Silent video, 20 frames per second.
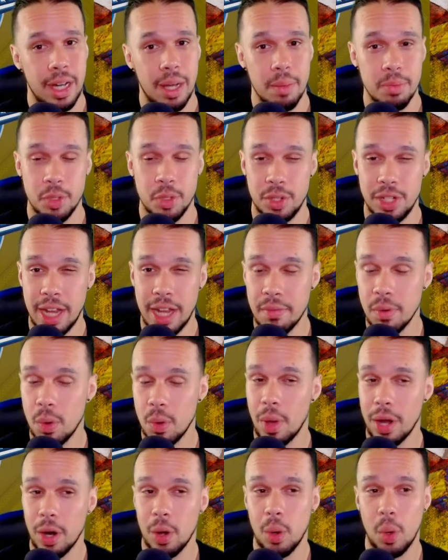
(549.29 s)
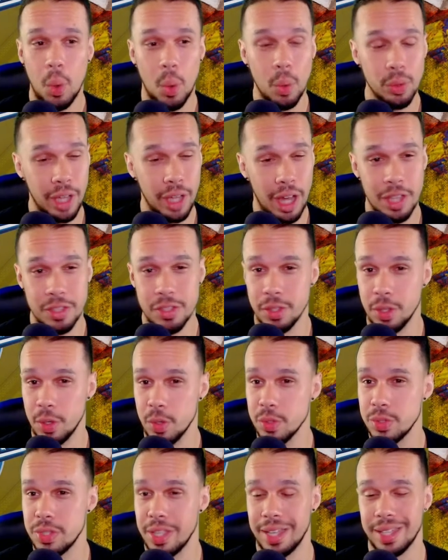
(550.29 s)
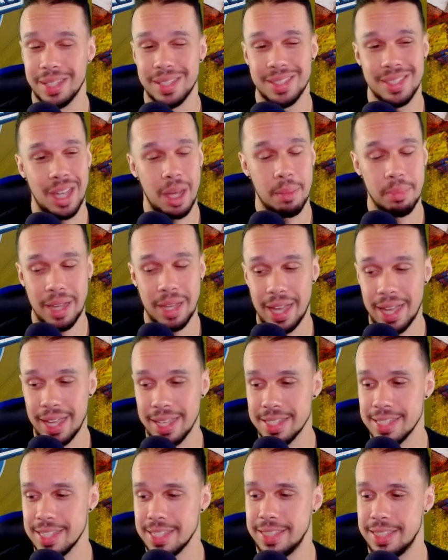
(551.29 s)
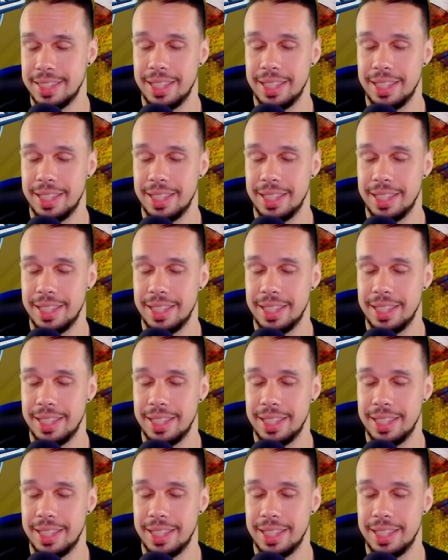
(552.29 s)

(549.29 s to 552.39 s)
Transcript: So you never want to hold on to those like top guys.